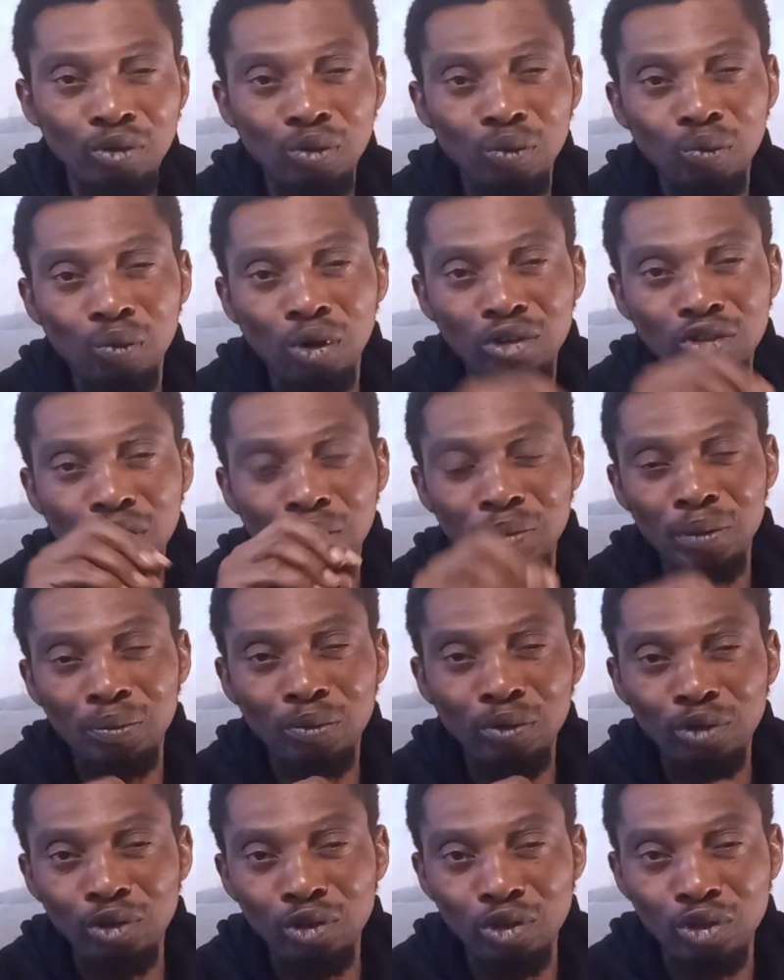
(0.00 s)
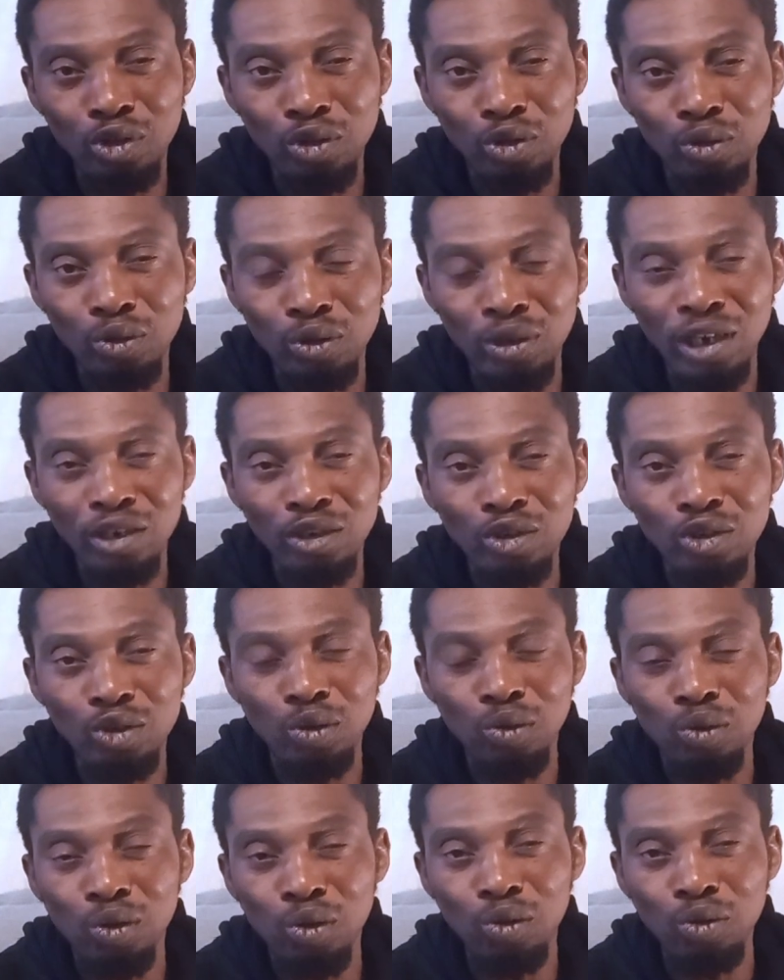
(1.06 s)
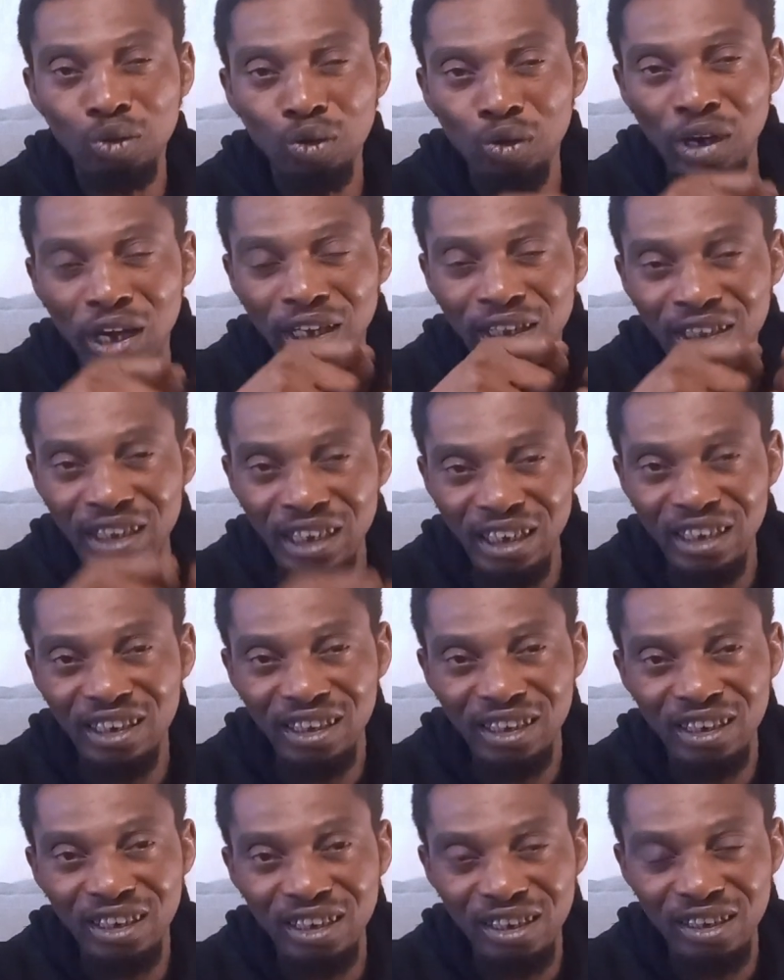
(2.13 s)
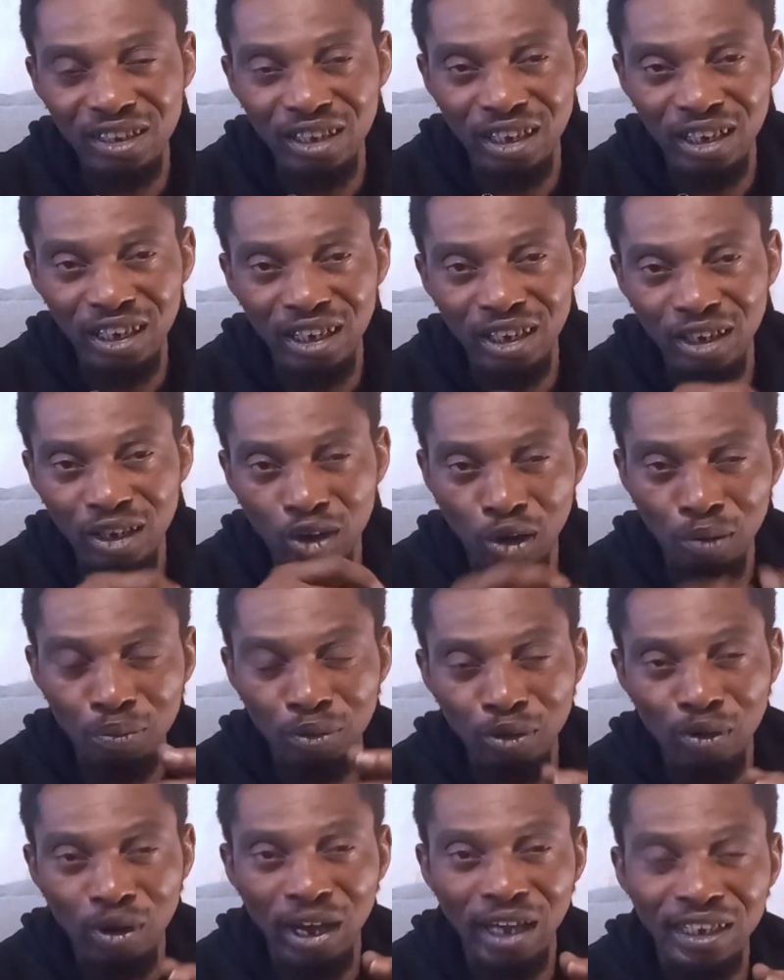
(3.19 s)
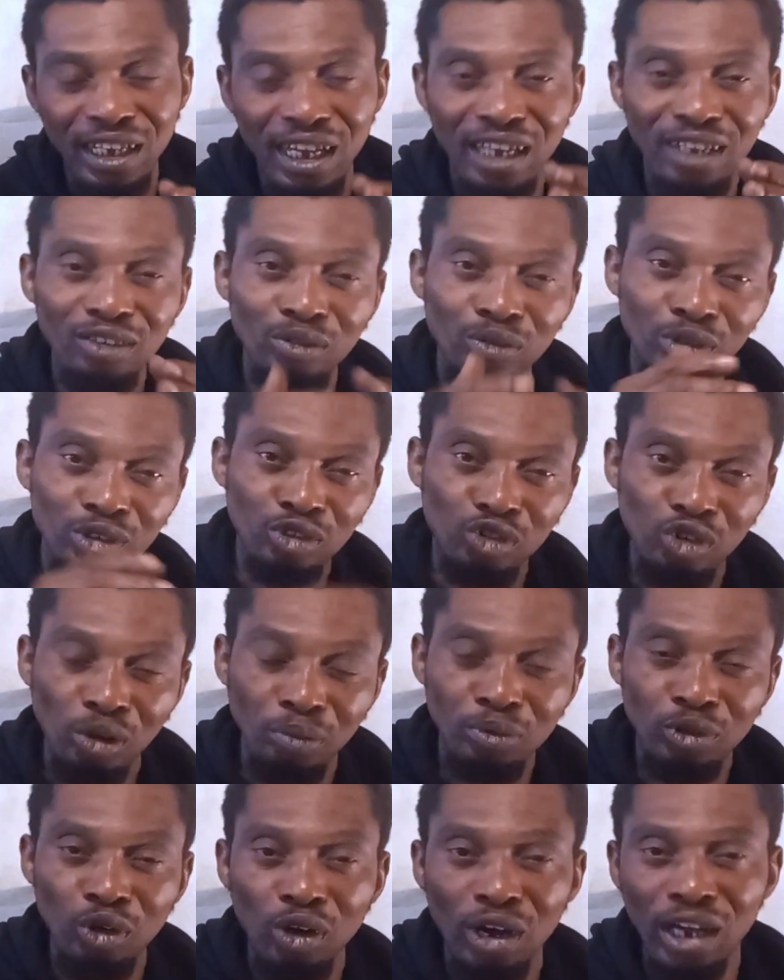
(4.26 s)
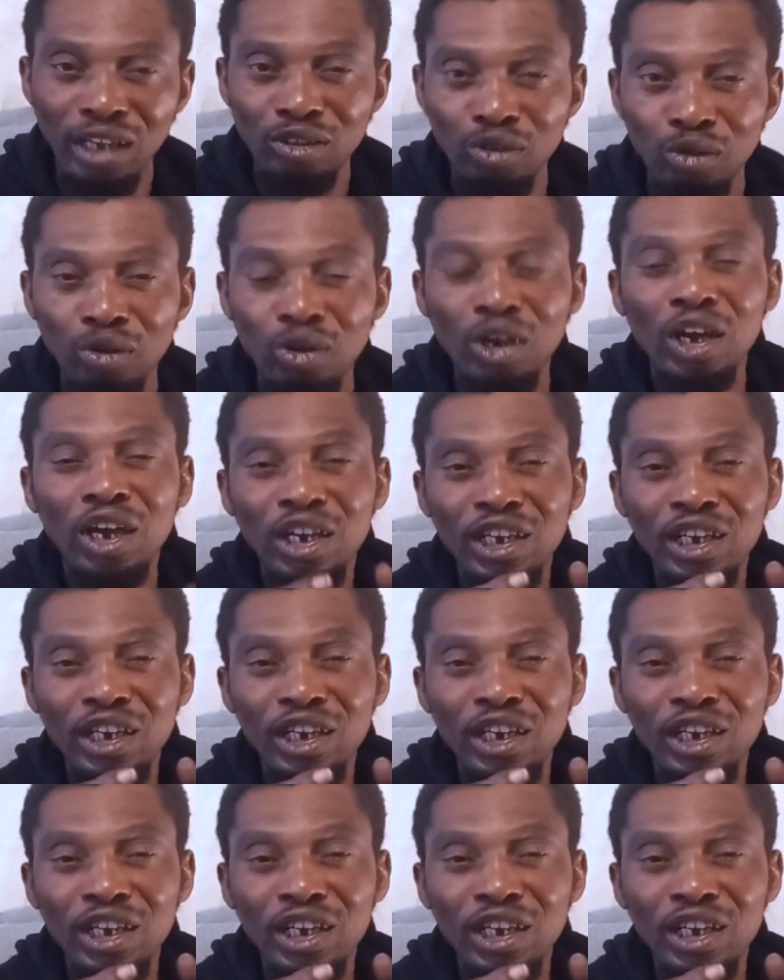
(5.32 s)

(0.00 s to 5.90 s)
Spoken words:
what some people used to do, they used to go to edit the copyright and restructure and do.